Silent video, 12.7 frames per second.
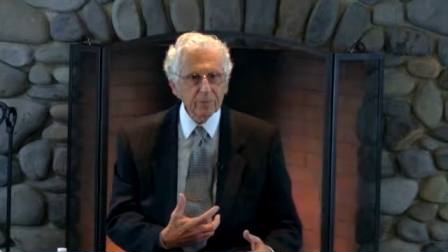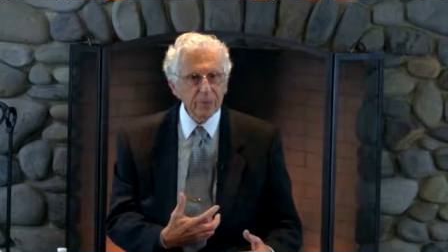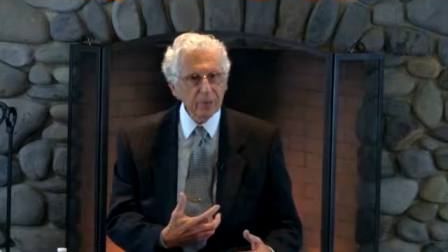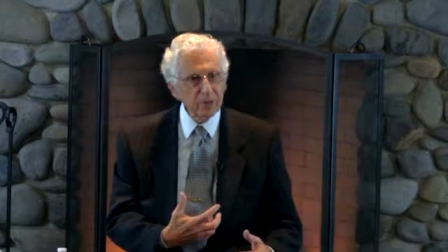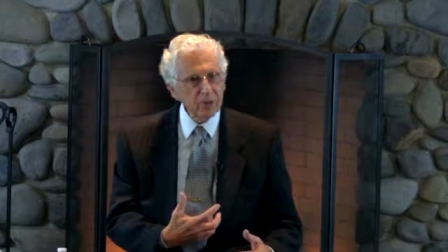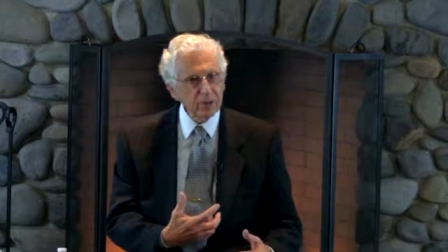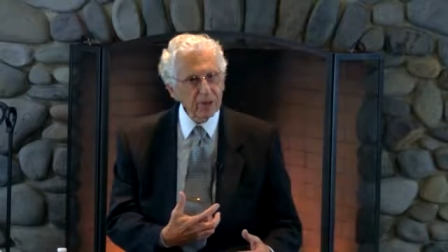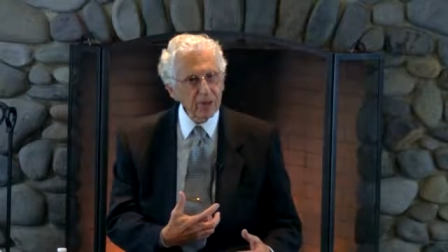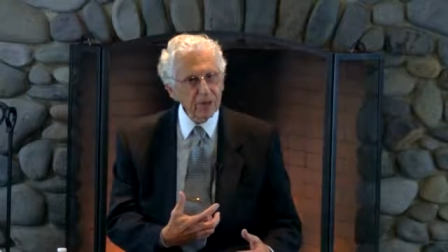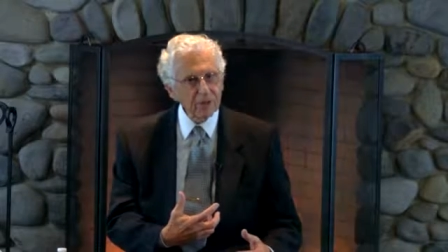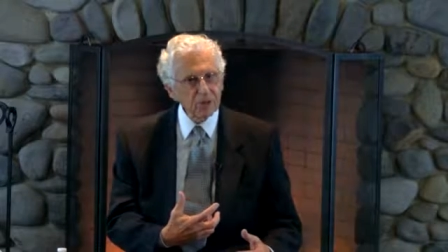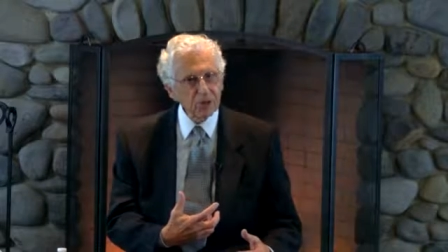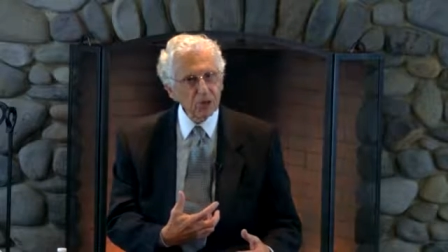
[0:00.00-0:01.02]

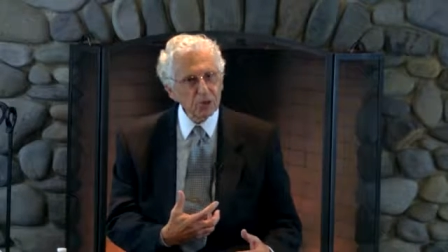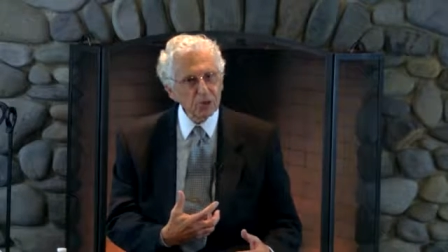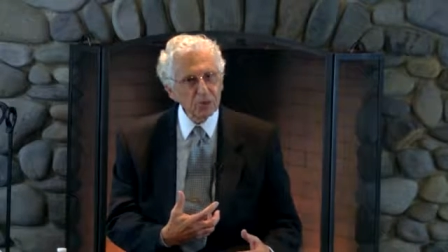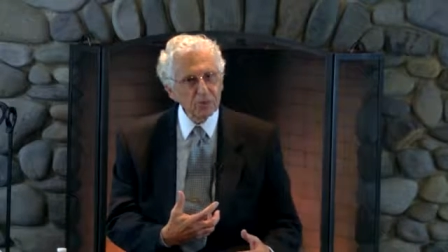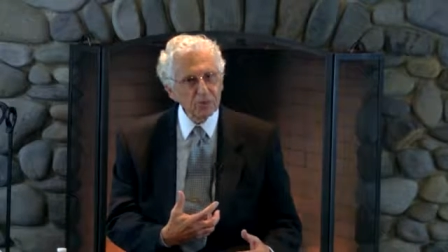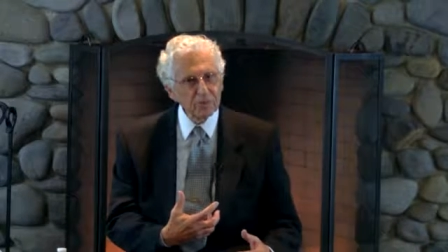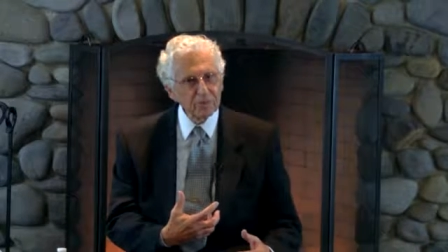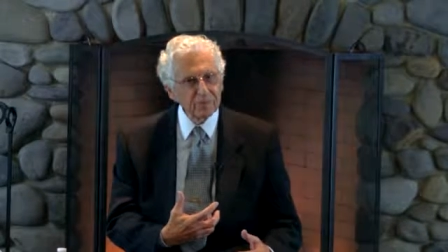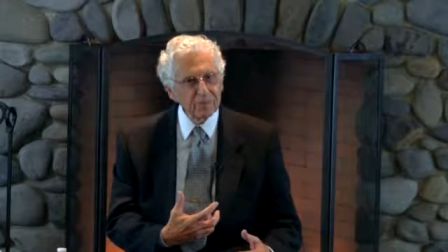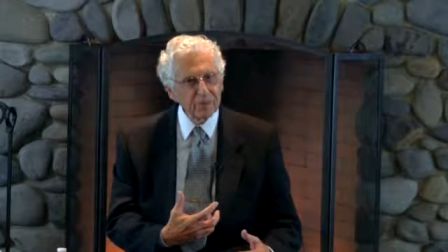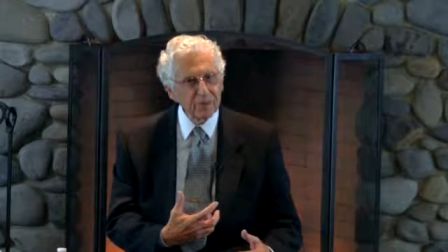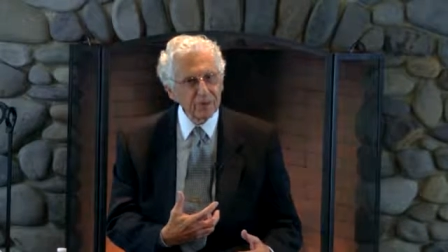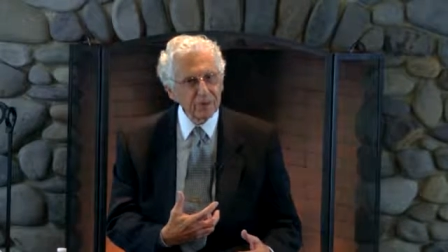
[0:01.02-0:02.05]
they judge you.
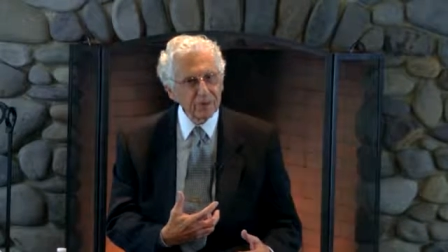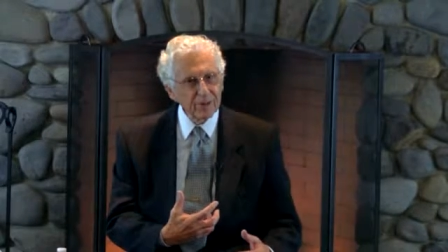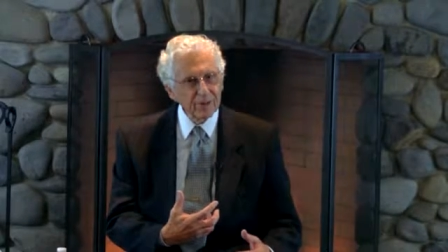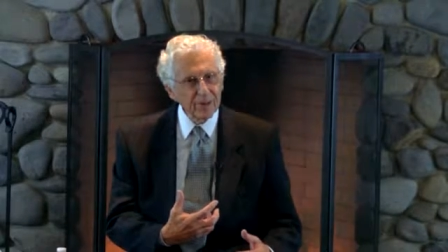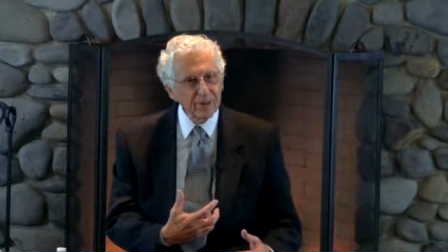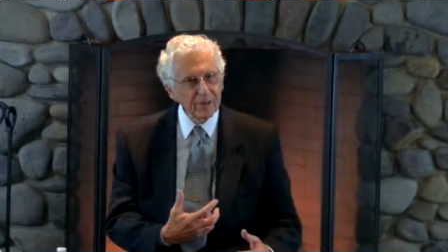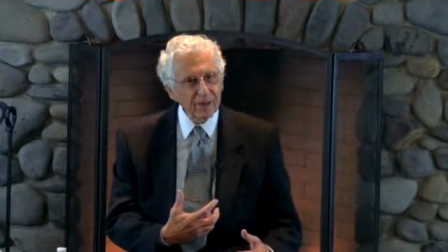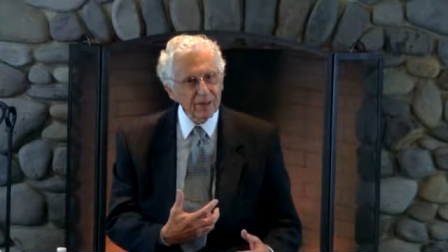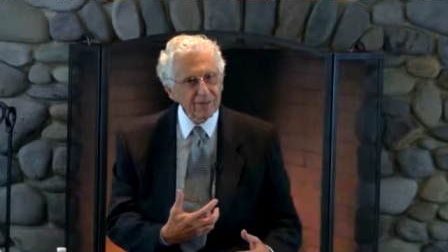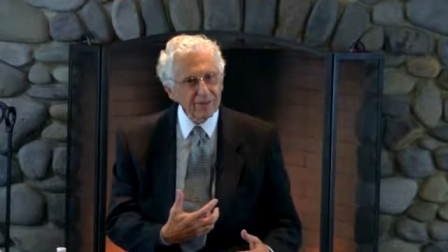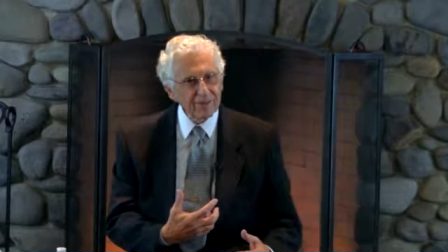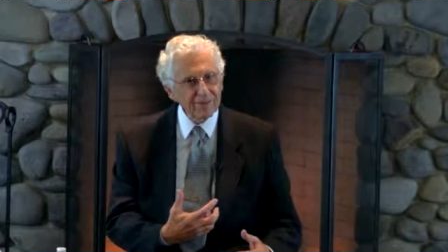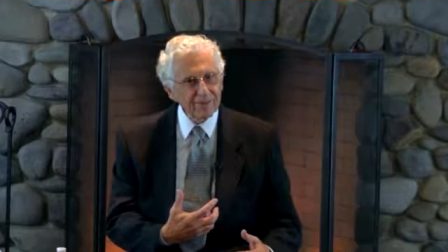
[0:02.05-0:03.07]
They think